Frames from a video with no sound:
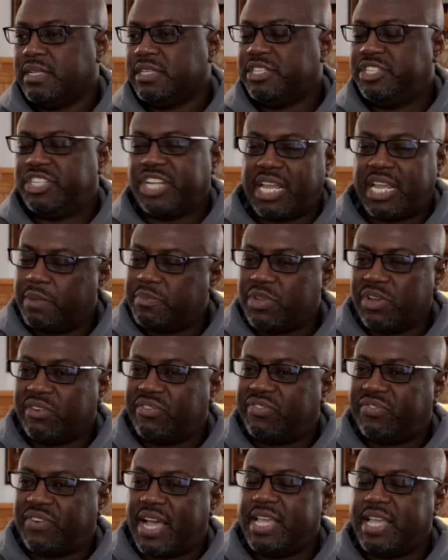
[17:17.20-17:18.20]
Jacob, your
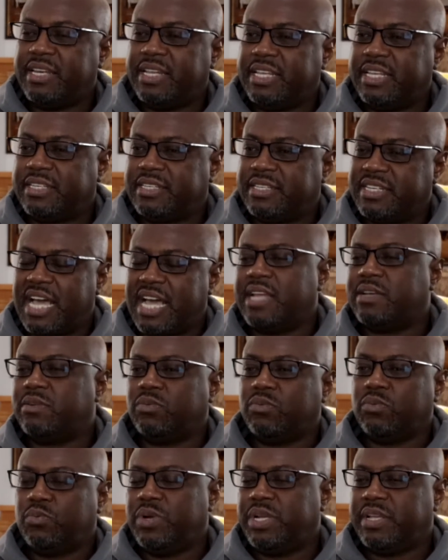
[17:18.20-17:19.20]
fight is not
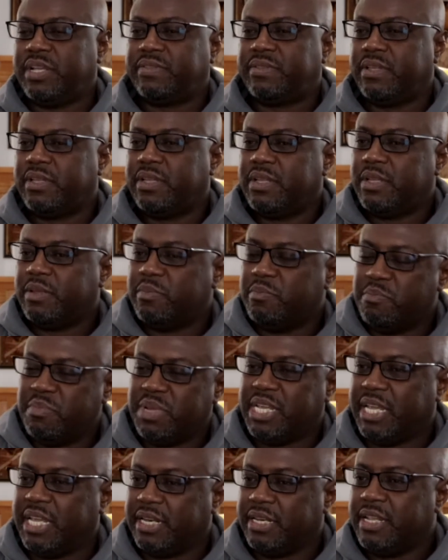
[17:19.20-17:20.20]
with
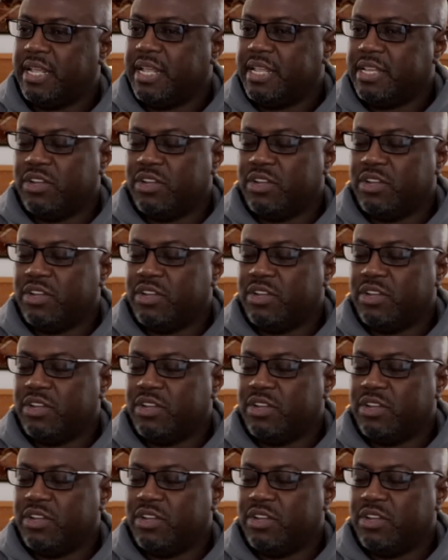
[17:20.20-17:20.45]
men.